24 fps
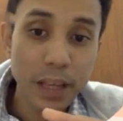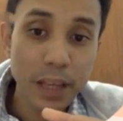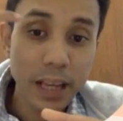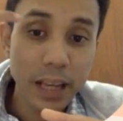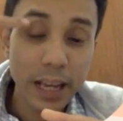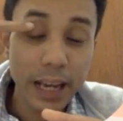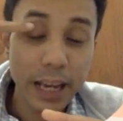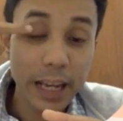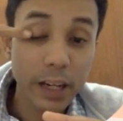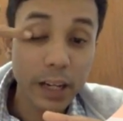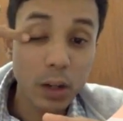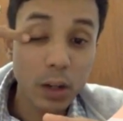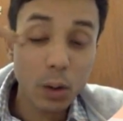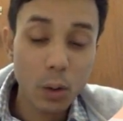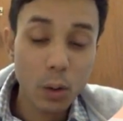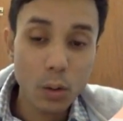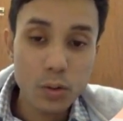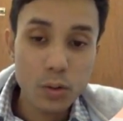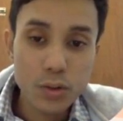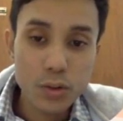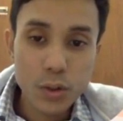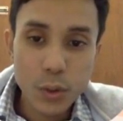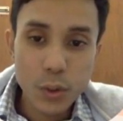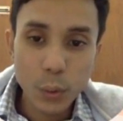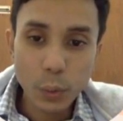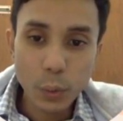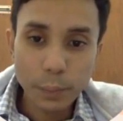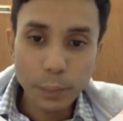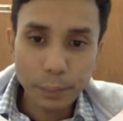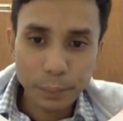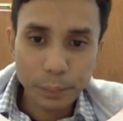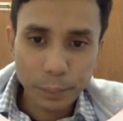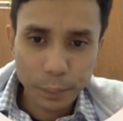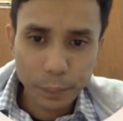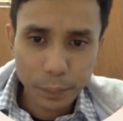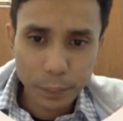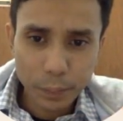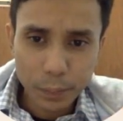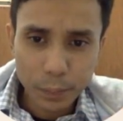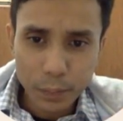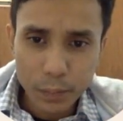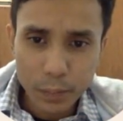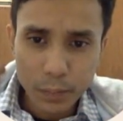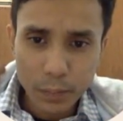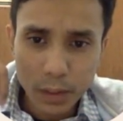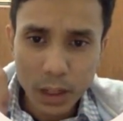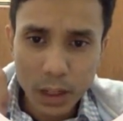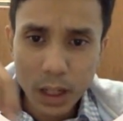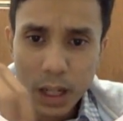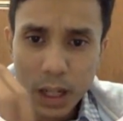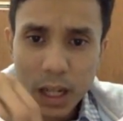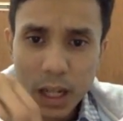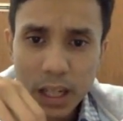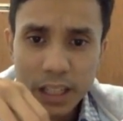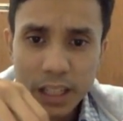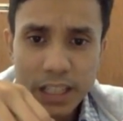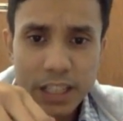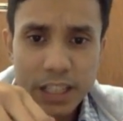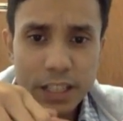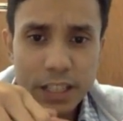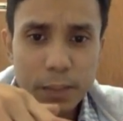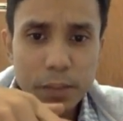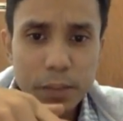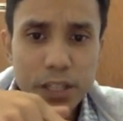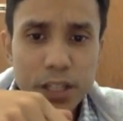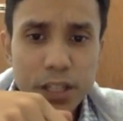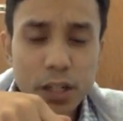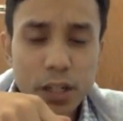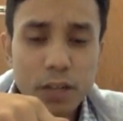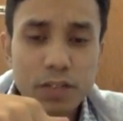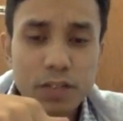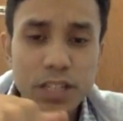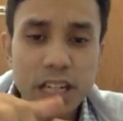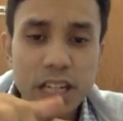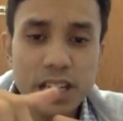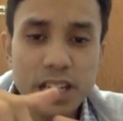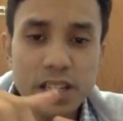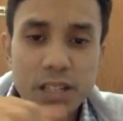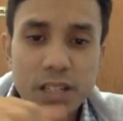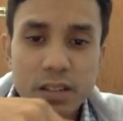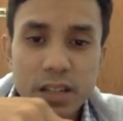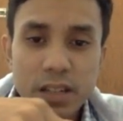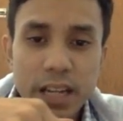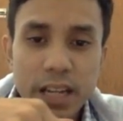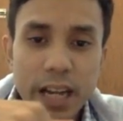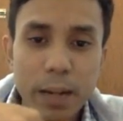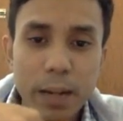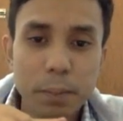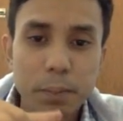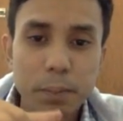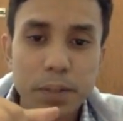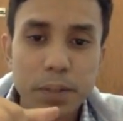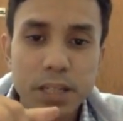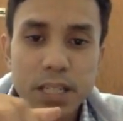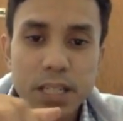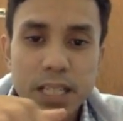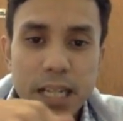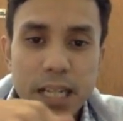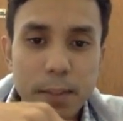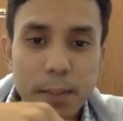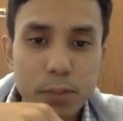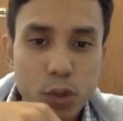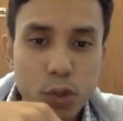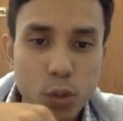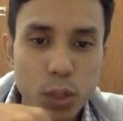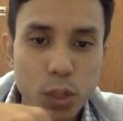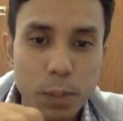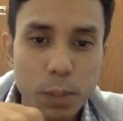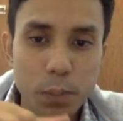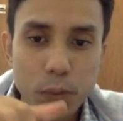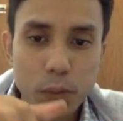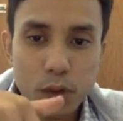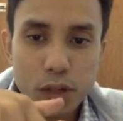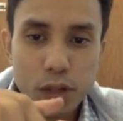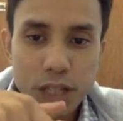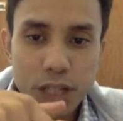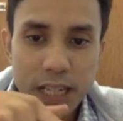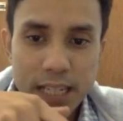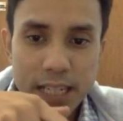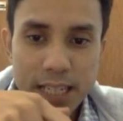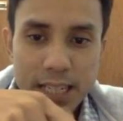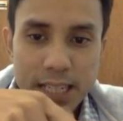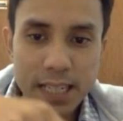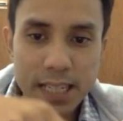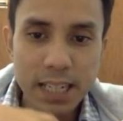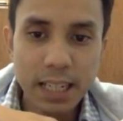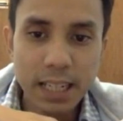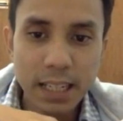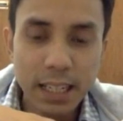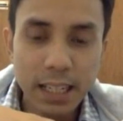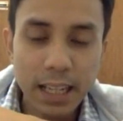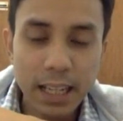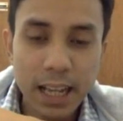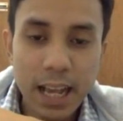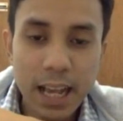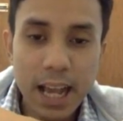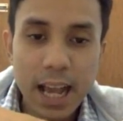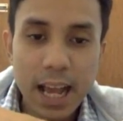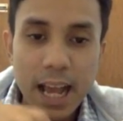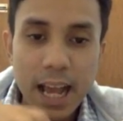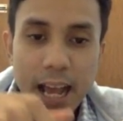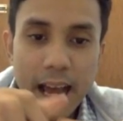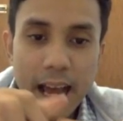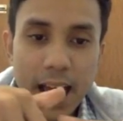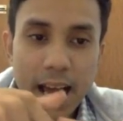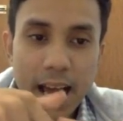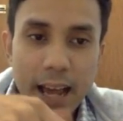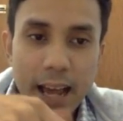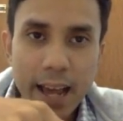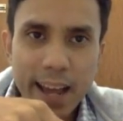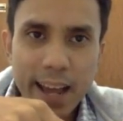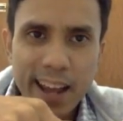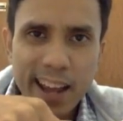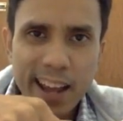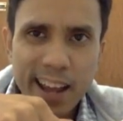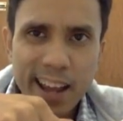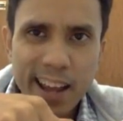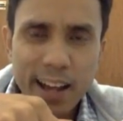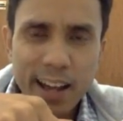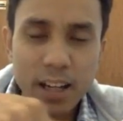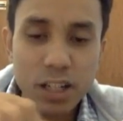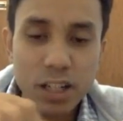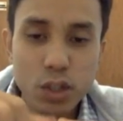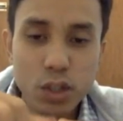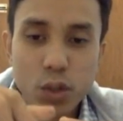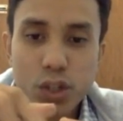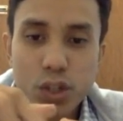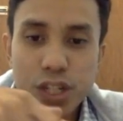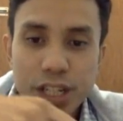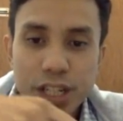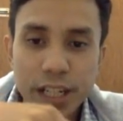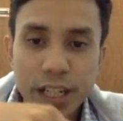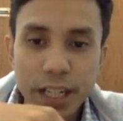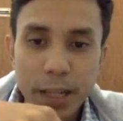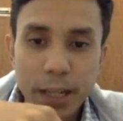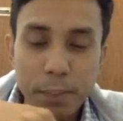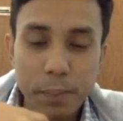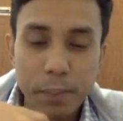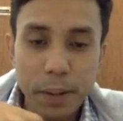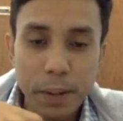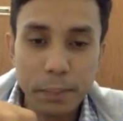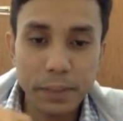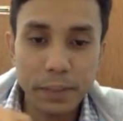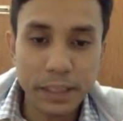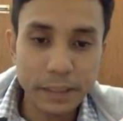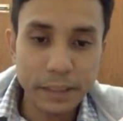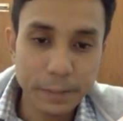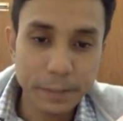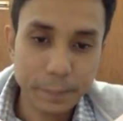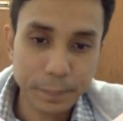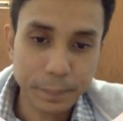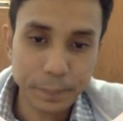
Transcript: and also disturbance of sensory and perceptual processing and associate impairment.